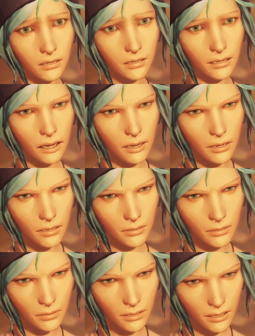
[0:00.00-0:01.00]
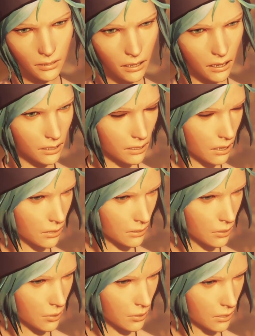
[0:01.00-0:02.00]
I knew it! He is so hella
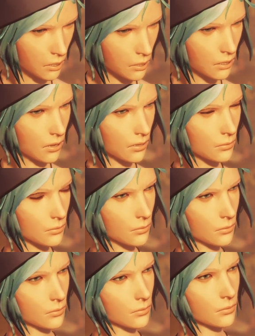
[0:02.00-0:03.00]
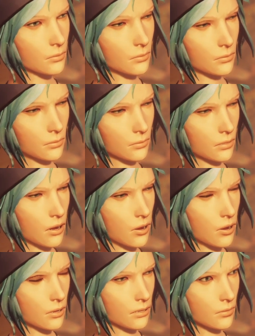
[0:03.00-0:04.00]
fucking paranoid.
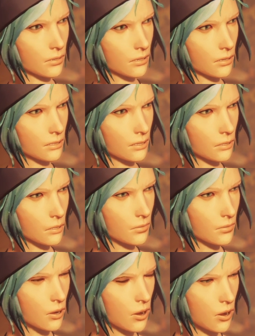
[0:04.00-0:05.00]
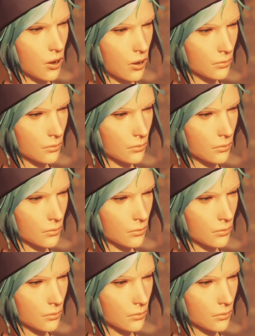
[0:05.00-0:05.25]
I'll keep this a secret for now.